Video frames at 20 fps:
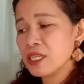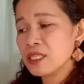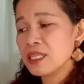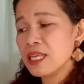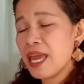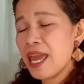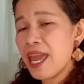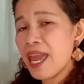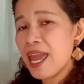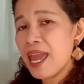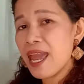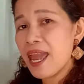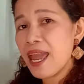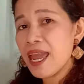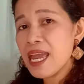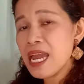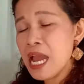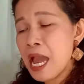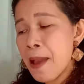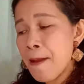as
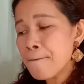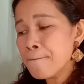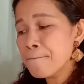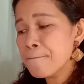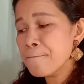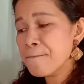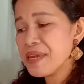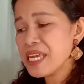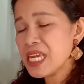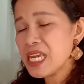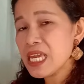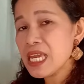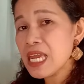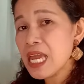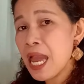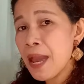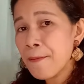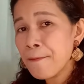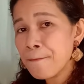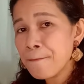A,
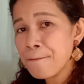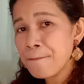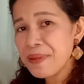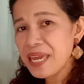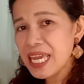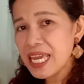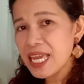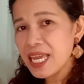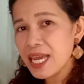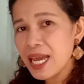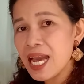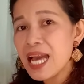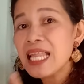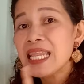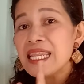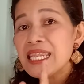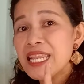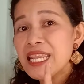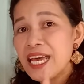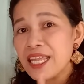B, B.
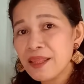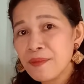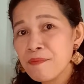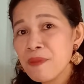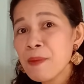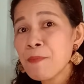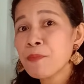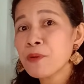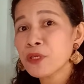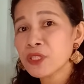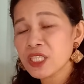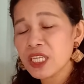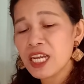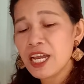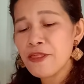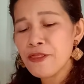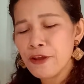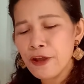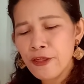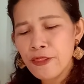Let me put
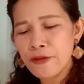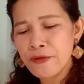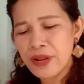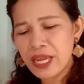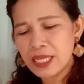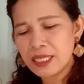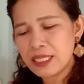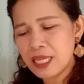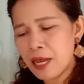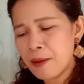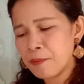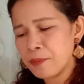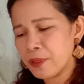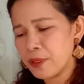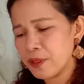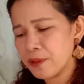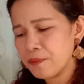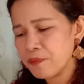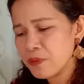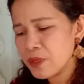another
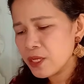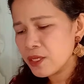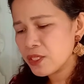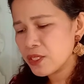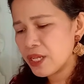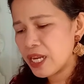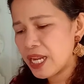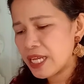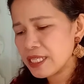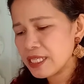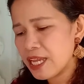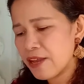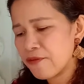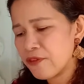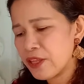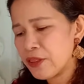example. So let's have